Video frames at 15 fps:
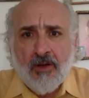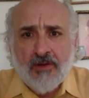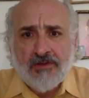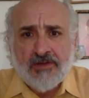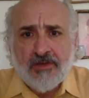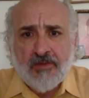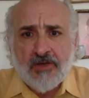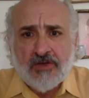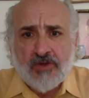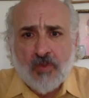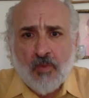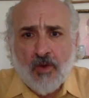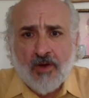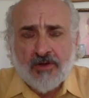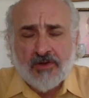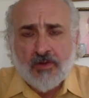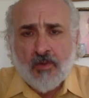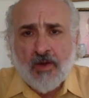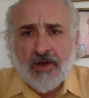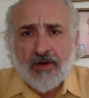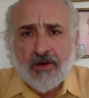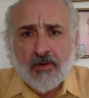seeming to want a
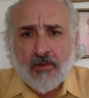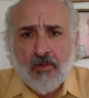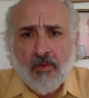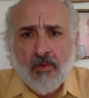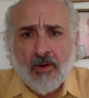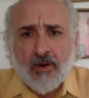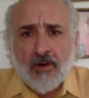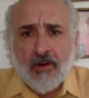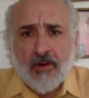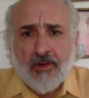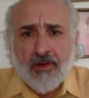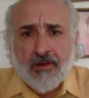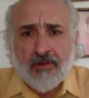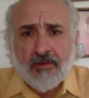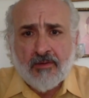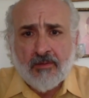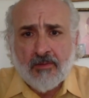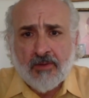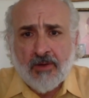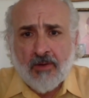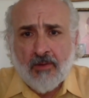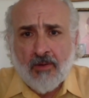wider war, that
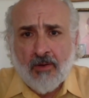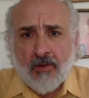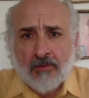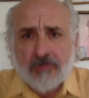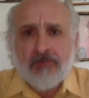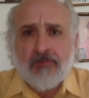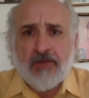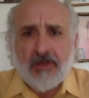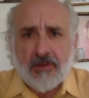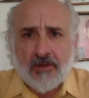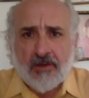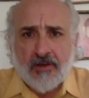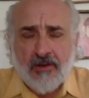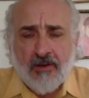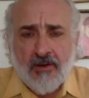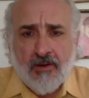ultimately